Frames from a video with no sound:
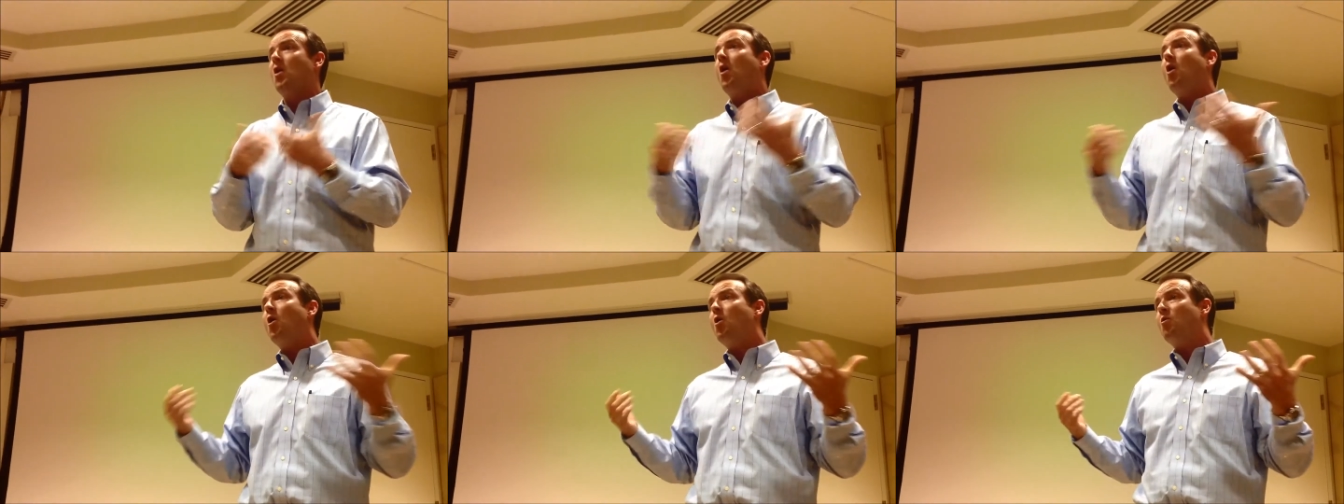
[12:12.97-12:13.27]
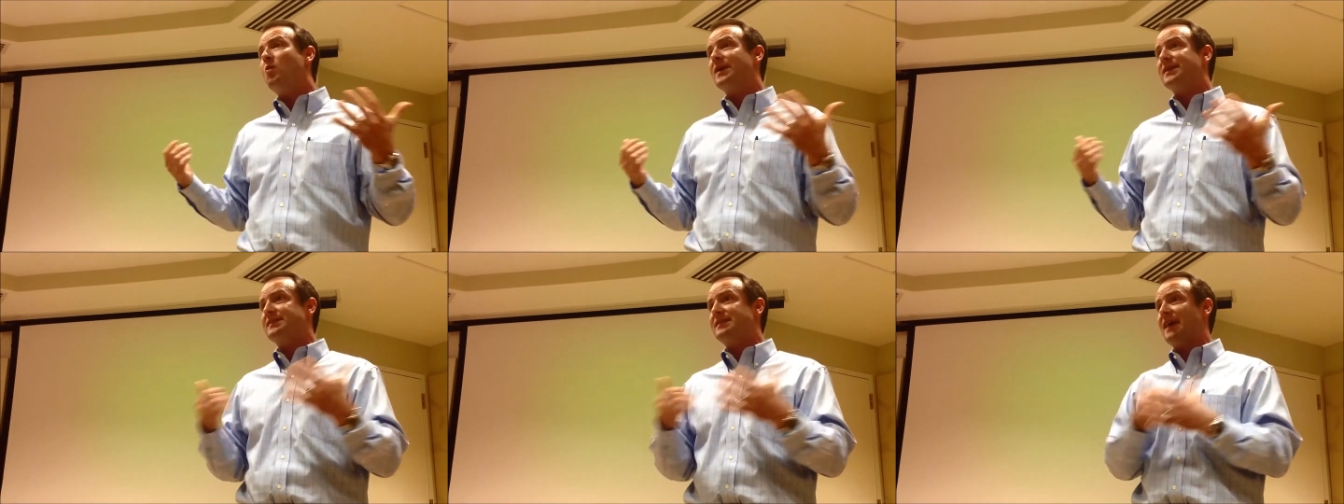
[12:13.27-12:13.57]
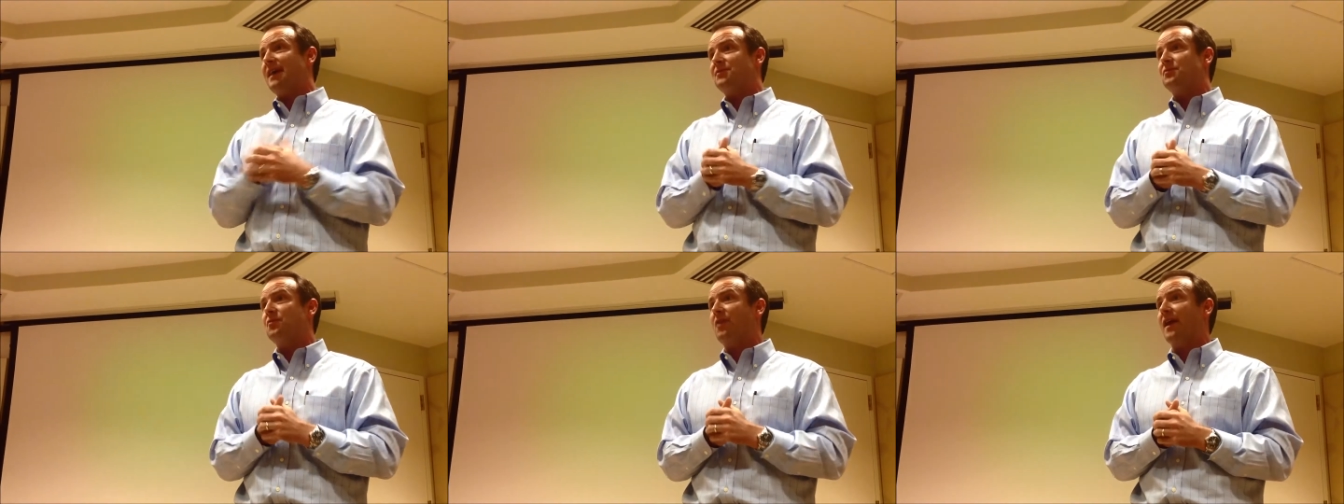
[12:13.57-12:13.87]
always
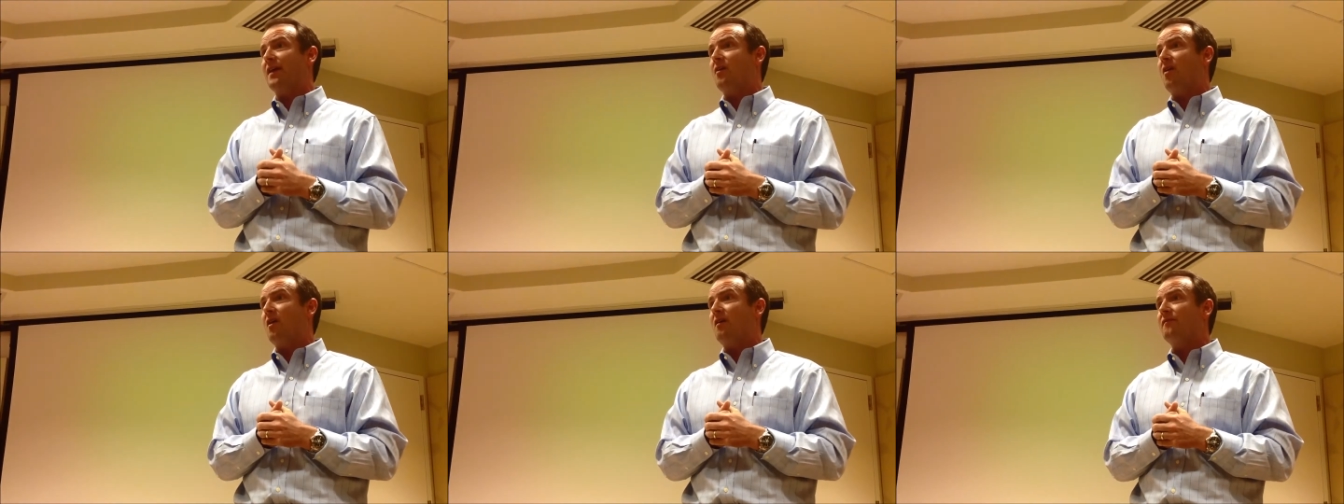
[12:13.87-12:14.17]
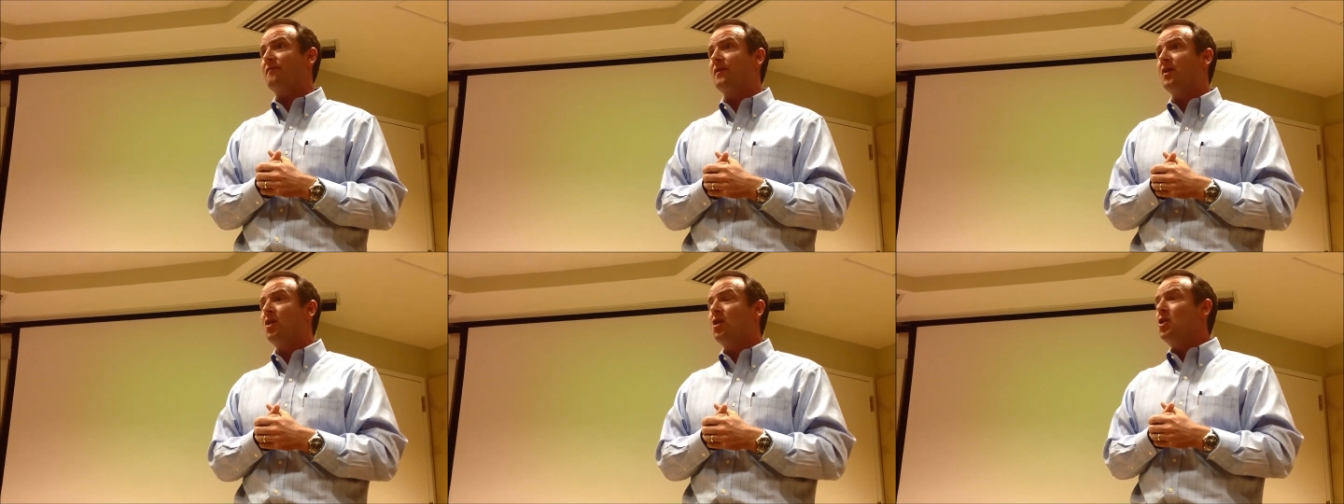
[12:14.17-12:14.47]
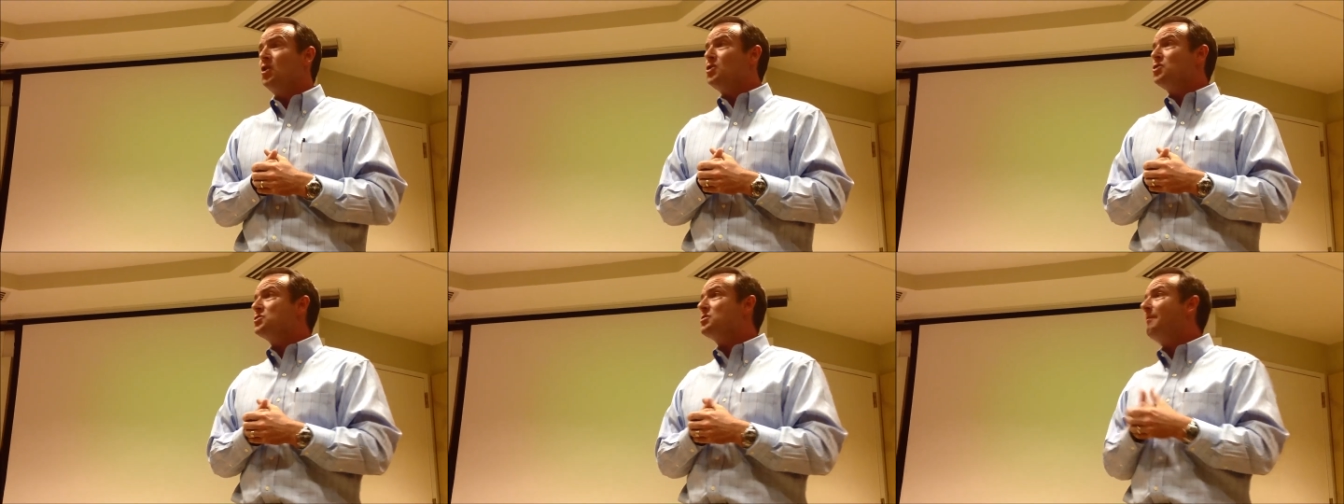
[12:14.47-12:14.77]
that trade-off.
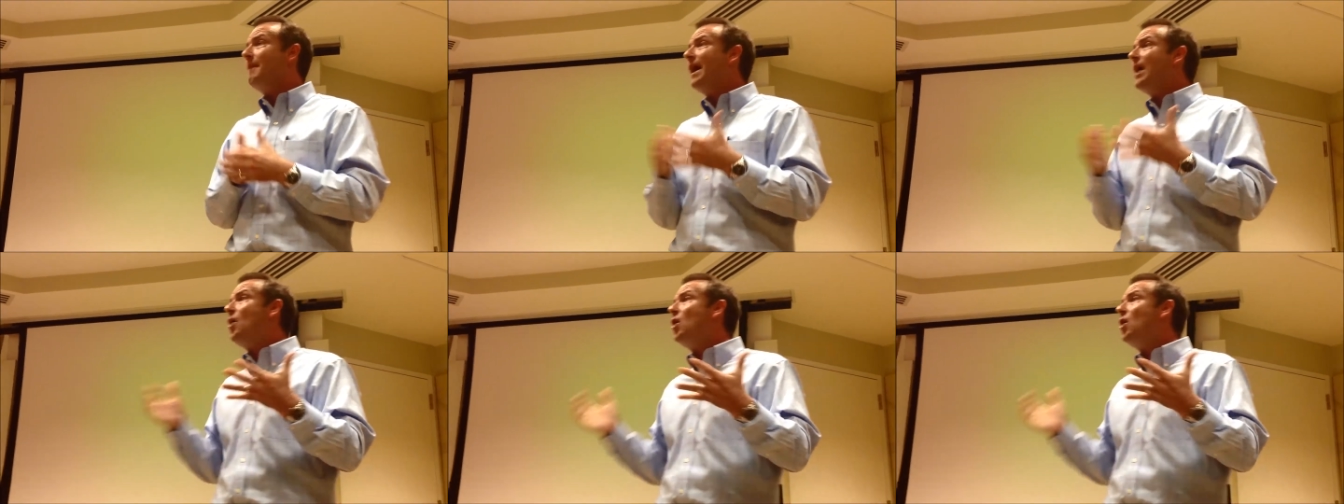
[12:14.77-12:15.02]
So my